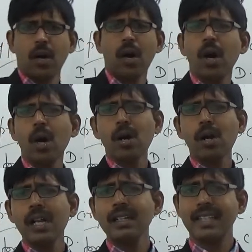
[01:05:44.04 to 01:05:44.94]

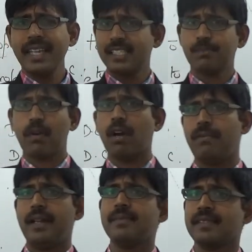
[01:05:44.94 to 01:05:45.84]
all these
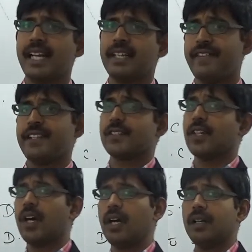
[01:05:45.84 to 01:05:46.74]
problems that we
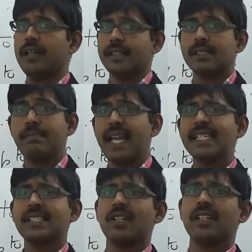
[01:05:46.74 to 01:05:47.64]
solved is
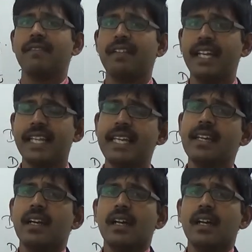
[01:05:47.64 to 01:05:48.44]
based on the very